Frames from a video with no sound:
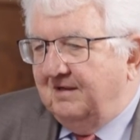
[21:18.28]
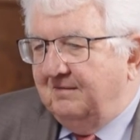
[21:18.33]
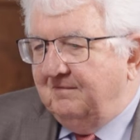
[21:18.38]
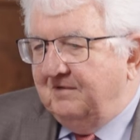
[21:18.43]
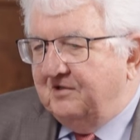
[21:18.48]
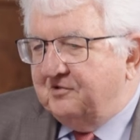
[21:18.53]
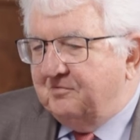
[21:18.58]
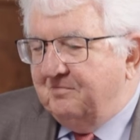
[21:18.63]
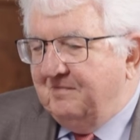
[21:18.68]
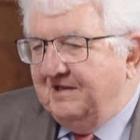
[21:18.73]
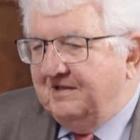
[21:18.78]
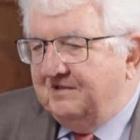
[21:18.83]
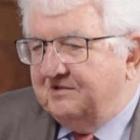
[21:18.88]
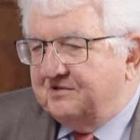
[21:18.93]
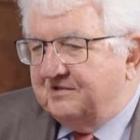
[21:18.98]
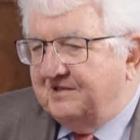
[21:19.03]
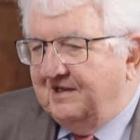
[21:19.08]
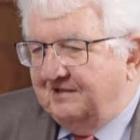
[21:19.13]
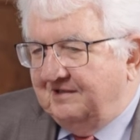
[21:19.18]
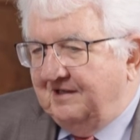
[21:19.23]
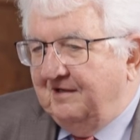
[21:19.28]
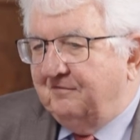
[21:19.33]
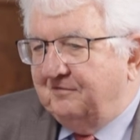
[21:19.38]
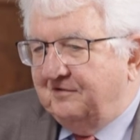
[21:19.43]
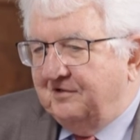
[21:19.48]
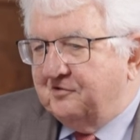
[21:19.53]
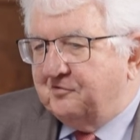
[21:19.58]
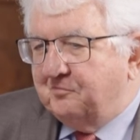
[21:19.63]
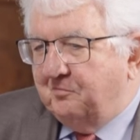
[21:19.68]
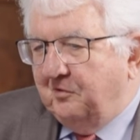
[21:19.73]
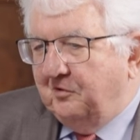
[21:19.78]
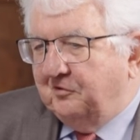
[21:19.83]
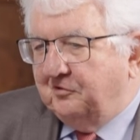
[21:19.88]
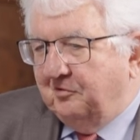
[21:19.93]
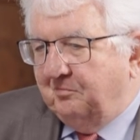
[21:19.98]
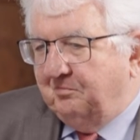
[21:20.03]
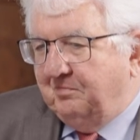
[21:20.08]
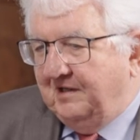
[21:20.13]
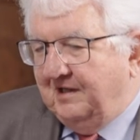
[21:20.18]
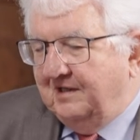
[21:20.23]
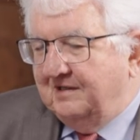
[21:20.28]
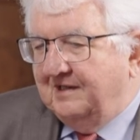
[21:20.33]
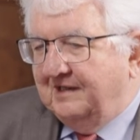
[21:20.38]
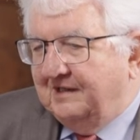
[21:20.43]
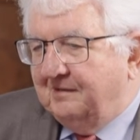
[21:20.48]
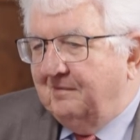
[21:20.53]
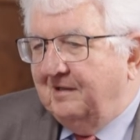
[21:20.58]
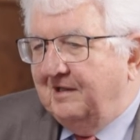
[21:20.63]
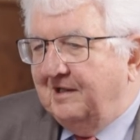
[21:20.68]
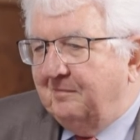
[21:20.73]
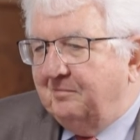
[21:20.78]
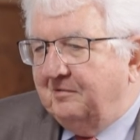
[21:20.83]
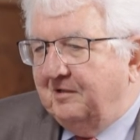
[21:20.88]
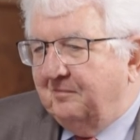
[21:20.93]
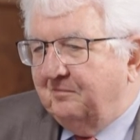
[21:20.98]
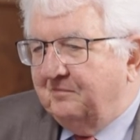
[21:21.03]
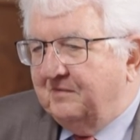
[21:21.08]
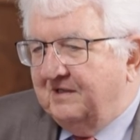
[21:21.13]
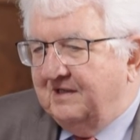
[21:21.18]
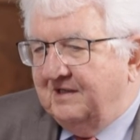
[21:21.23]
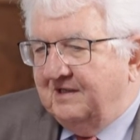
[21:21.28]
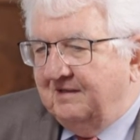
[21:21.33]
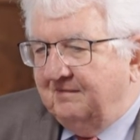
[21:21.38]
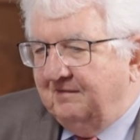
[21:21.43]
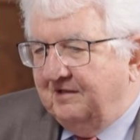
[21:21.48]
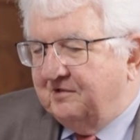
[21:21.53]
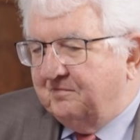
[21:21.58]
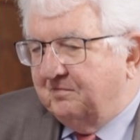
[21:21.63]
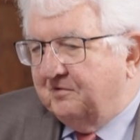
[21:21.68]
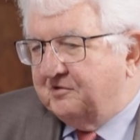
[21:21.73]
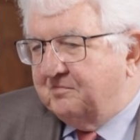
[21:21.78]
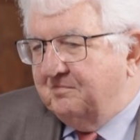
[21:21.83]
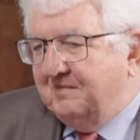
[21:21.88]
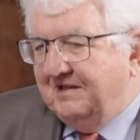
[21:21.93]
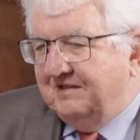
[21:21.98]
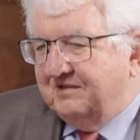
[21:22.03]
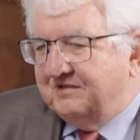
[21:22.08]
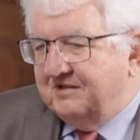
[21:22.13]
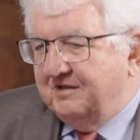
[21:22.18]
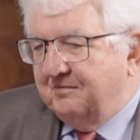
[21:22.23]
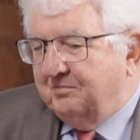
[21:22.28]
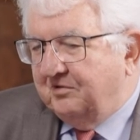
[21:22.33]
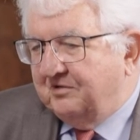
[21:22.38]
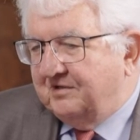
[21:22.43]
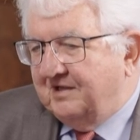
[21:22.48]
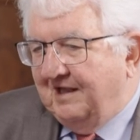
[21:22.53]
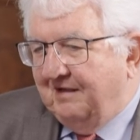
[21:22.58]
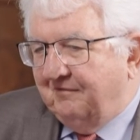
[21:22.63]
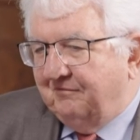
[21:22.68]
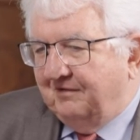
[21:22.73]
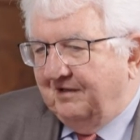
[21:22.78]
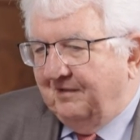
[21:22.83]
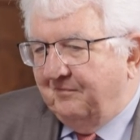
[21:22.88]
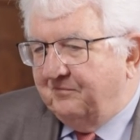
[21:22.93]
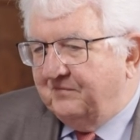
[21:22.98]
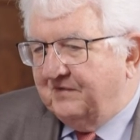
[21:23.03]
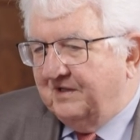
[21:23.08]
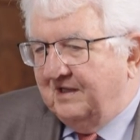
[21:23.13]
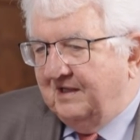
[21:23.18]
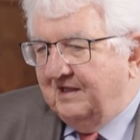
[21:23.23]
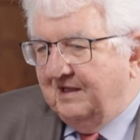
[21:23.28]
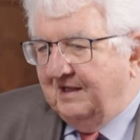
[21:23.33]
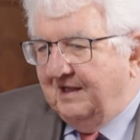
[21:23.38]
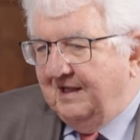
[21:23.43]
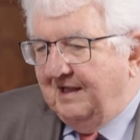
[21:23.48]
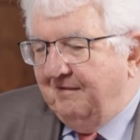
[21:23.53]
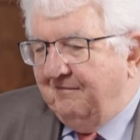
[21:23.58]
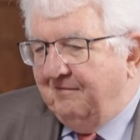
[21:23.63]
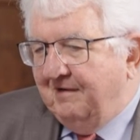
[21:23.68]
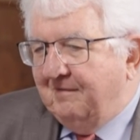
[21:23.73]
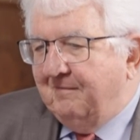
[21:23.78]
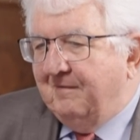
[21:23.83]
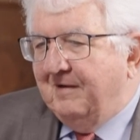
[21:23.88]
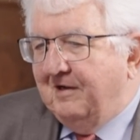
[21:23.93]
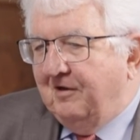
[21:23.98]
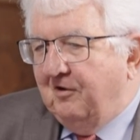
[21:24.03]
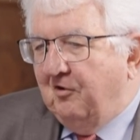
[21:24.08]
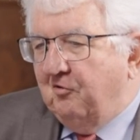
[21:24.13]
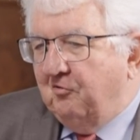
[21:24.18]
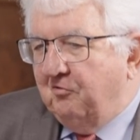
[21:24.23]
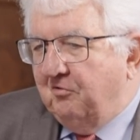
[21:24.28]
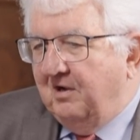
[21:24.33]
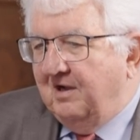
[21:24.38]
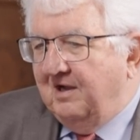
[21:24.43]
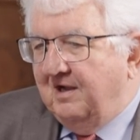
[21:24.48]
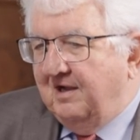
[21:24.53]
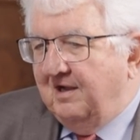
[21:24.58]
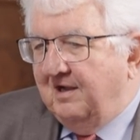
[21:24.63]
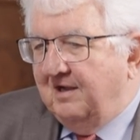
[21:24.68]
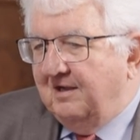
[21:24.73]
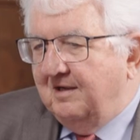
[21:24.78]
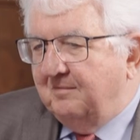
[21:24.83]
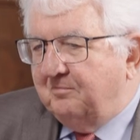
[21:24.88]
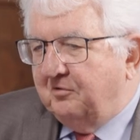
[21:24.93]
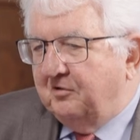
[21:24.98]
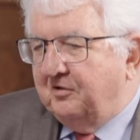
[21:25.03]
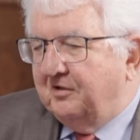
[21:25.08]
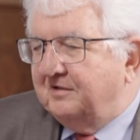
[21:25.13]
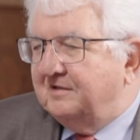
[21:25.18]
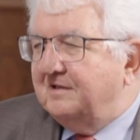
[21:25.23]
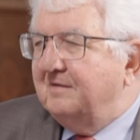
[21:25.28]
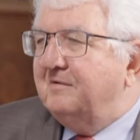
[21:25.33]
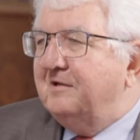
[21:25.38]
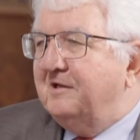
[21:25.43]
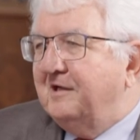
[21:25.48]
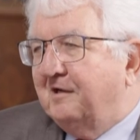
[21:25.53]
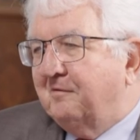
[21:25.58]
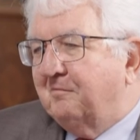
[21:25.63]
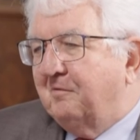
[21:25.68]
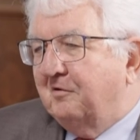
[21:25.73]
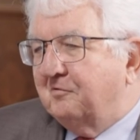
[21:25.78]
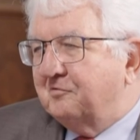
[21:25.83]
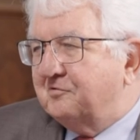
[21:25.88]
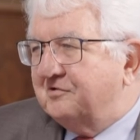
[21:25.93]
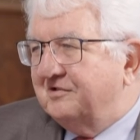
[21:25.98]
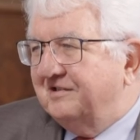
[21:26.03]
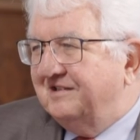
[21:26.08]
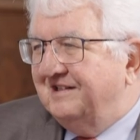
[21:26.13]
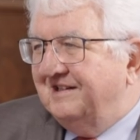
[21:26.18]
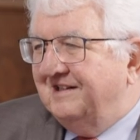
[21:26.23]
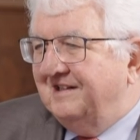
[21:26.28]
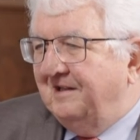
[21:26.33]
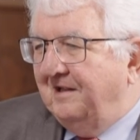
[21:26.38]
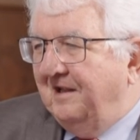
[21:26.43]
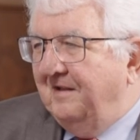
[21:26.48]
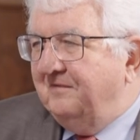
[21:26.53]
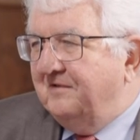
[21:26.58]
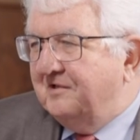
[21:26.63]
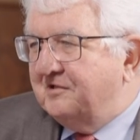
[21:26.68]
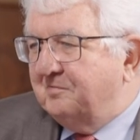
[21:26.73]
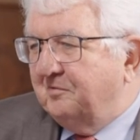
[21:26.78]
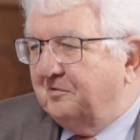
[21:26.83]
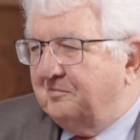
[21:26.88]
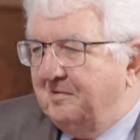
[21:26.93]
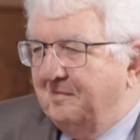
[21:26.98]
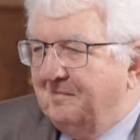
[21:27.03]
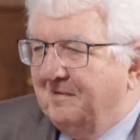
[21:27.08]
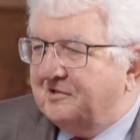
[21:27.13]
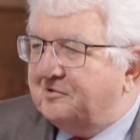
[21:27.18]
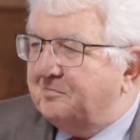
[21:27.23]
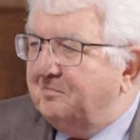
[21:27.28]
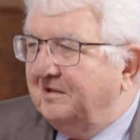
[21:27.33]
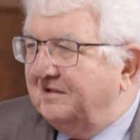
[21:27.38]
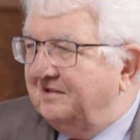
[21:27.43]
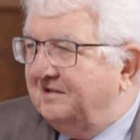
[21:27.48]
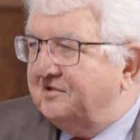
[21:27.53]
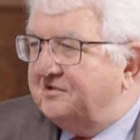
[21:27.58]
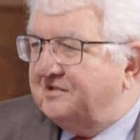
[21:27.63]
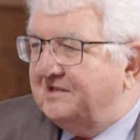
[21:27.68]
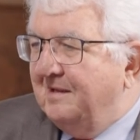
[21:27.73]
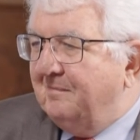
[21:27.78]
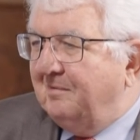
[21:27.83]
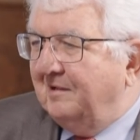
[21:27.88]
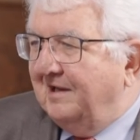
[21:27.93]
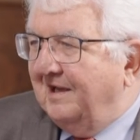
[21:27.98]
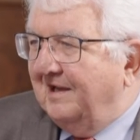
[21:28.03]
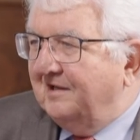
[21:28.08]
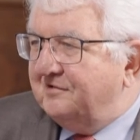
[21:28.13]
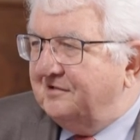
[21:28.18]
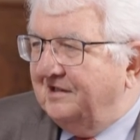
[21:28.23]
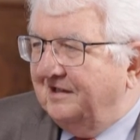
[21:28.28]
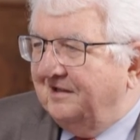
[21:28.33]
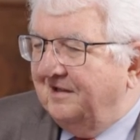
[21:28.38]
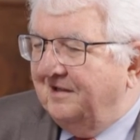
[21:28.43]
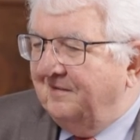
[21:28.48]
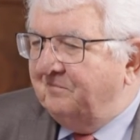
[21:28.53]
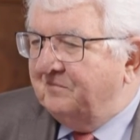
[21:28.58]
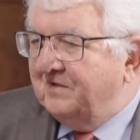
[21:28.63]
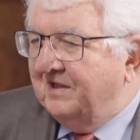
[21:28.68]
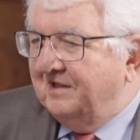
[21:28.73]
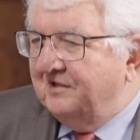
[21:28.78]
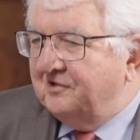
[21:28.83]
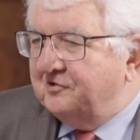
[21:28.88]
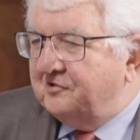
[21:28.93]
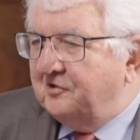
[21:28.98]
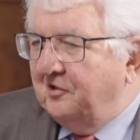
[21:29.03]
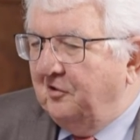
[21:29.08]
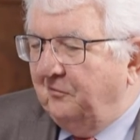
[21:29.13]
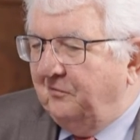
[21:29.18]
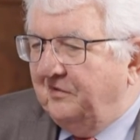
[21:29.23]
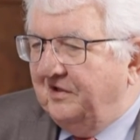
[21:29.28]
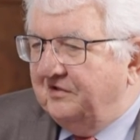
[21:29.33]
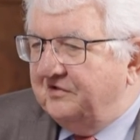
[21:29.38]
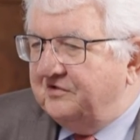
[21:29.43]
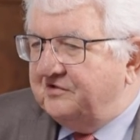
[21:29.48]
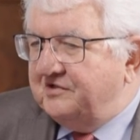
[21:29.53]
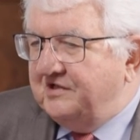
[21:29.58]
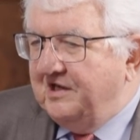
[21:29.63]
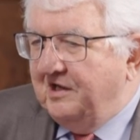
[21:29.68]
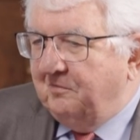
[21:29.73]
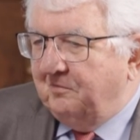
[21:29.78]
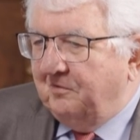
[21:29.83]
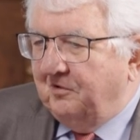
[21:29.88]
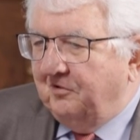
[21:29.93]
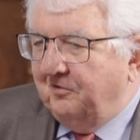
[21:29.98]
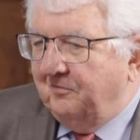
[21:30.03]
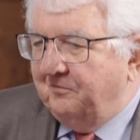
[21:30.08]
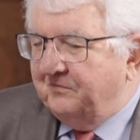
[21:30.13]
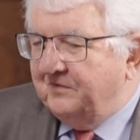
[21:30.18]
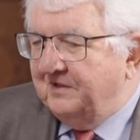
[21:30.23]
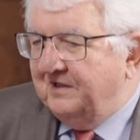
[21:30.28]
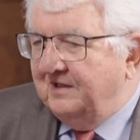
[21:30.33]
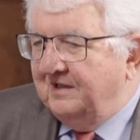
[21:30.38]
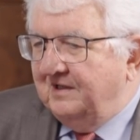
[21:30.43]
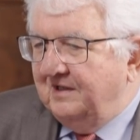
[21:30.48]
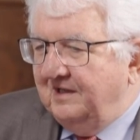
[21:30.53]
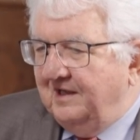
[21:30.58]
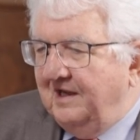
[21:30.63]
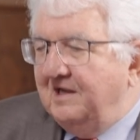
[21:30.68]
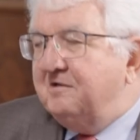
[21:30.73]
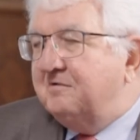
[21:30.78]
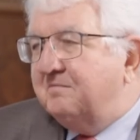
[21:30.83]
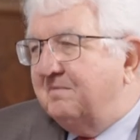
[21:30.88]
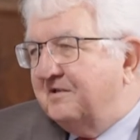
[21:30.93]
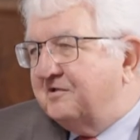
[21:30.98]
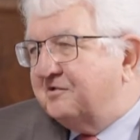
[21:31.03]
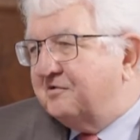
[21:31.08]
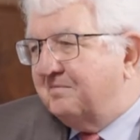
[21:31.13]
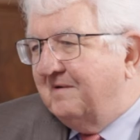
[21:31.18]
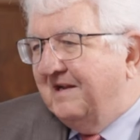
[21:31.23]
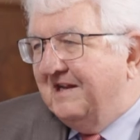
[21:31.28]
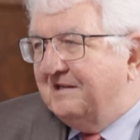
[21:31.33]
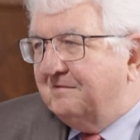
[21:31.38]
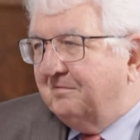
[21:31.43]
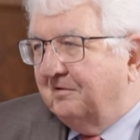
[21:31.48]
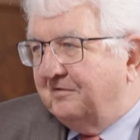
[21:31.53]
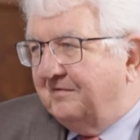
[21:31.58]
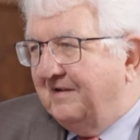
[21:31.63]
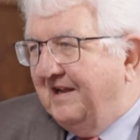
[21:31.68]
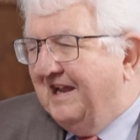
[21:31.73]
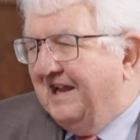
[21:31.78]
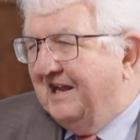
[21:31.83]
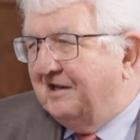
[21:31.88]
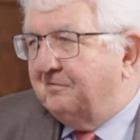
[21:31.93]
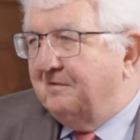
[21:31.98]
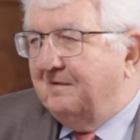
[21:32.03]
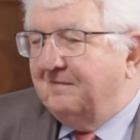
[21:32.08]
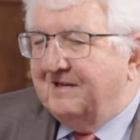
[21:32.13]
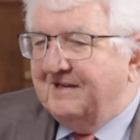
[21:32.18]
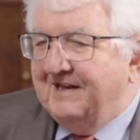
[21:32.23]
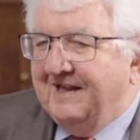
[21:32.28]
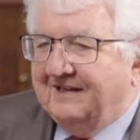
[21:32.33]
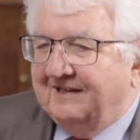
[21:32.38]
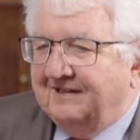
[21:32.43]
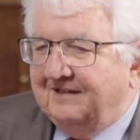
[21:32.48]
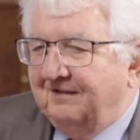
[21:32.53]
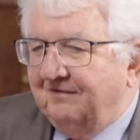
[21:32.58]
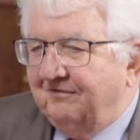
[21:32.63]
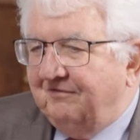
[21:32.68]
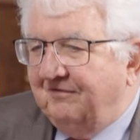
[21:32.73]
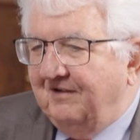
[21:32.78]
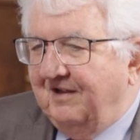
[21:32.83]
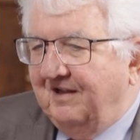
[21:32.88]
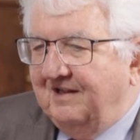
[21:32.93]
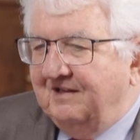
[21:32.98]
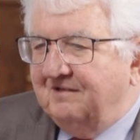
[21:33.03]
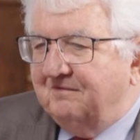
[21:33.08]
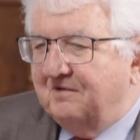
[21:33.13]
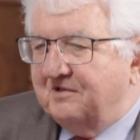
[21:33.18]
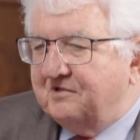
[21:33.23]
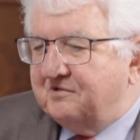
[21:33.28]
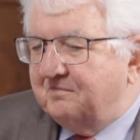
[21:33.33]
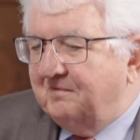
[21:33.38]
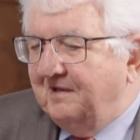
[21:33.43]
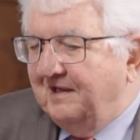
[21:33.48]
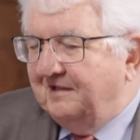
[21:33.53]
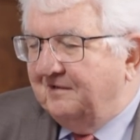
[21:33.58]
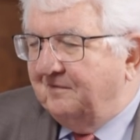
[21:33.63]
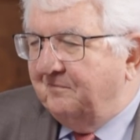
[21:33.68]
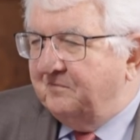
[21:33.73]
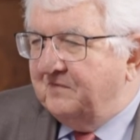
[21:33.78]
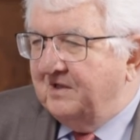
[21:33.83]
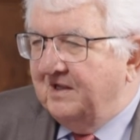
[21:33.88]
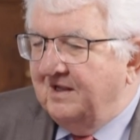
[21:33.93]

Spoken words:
which means that if this were to be in equilibrium, which means you would have a very low productivity growth, and this would be much more destabilizing. So the zero interest rate, what we had, we have a negative interest rate,